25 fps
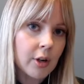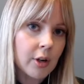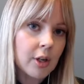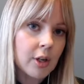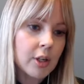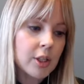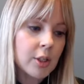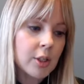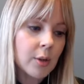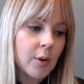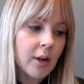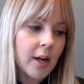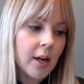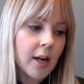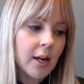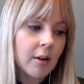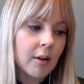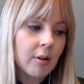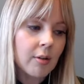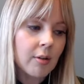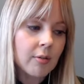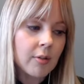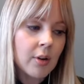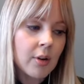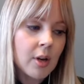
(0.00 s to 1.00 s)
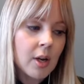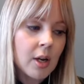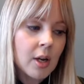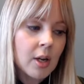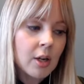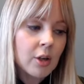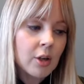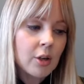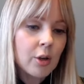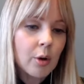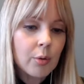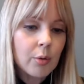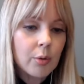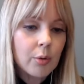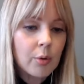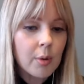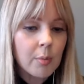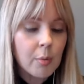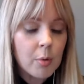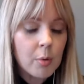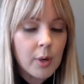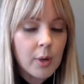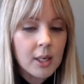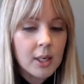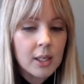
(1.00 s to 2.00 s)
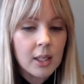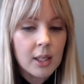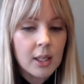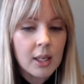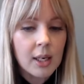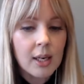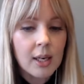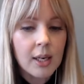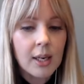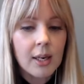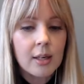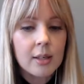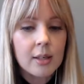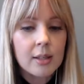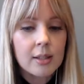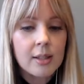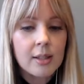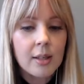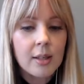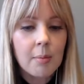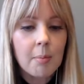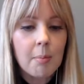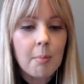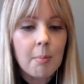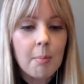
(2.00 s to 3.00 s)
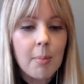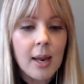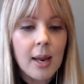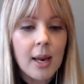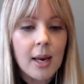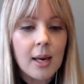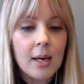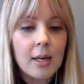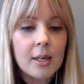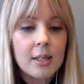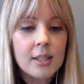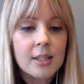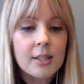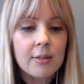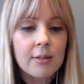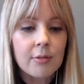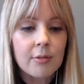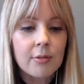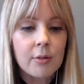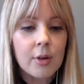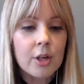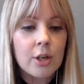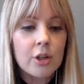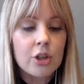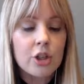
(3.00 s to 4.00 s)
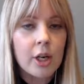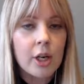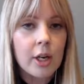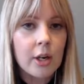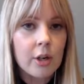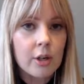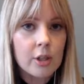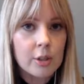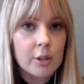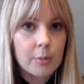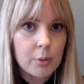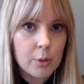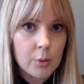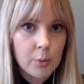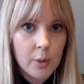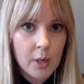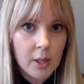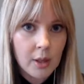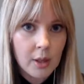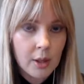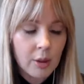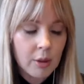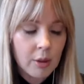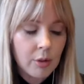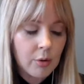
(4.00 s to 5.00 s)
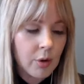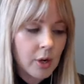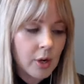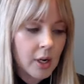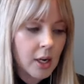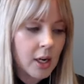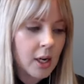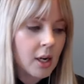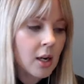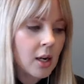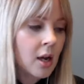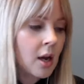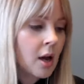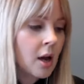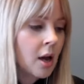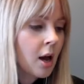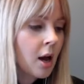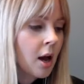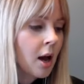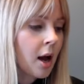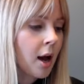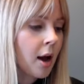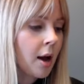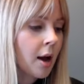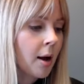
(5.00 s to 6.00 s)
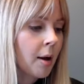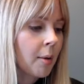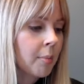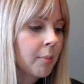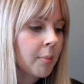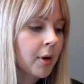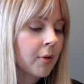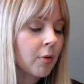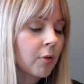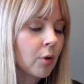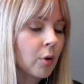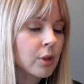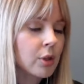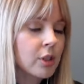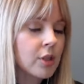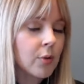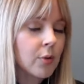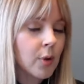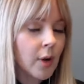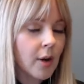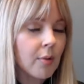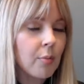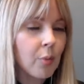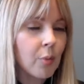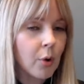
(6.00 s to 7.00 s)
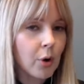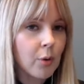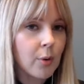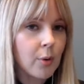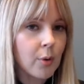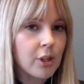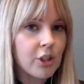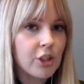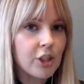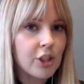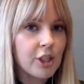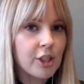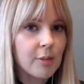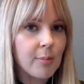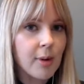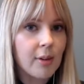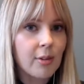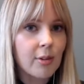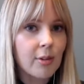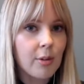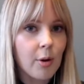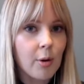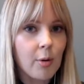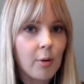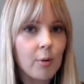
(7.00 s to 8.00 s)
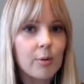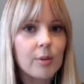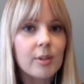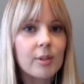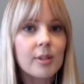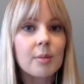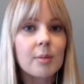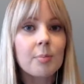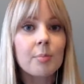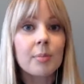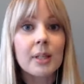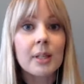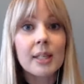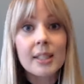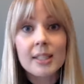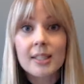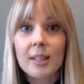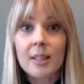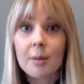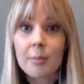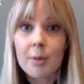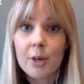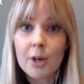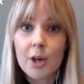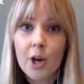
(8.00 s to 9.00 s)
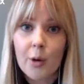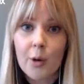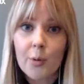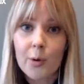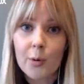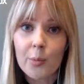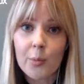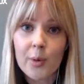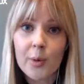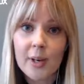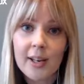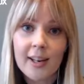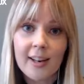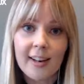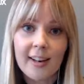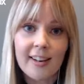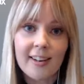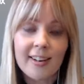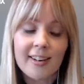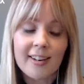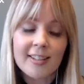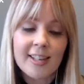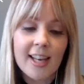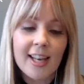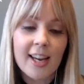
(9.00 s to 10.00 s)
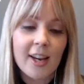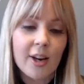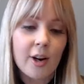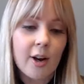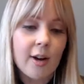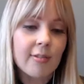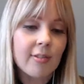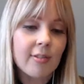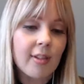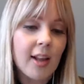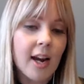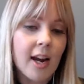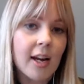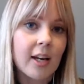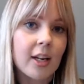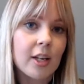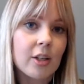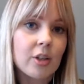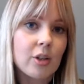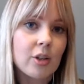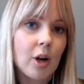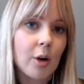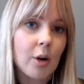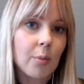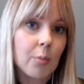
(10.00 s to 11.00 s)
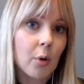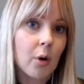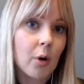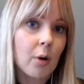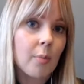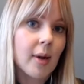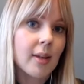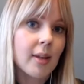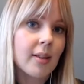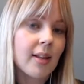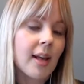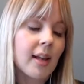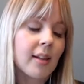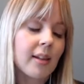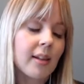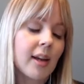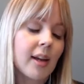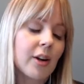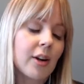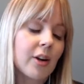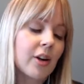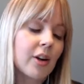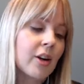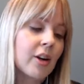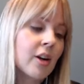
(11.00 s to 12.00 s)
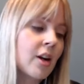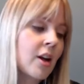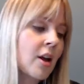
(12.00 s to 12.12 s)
So I'll kind of go through them quickly and some main differentiators between the three. And of course, if you have more questions about those, please let me know and we can take it offline and talk more about that later.